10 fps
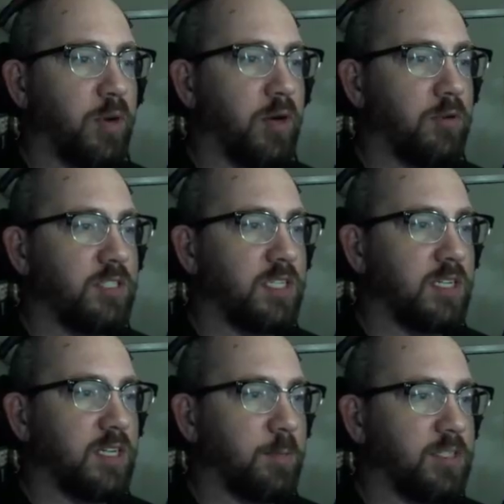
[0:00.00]
posed it a
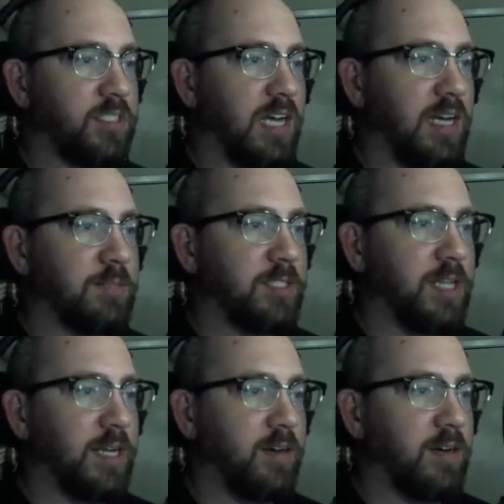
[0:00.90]
couple of times to
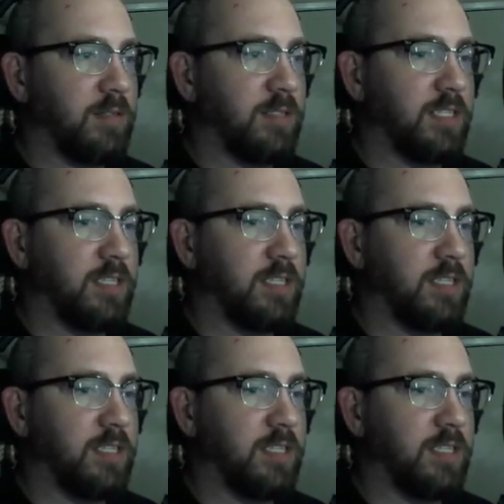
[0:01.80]
like Congress,